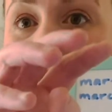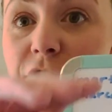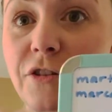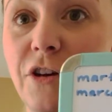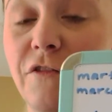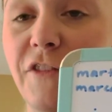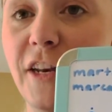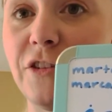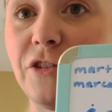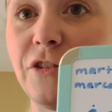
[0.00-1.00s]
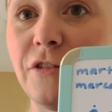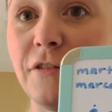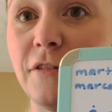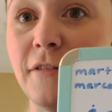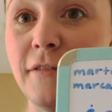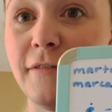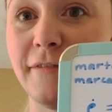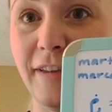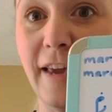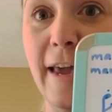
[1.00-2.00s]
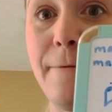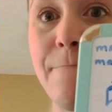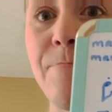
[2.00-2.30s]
start, finish. Okay,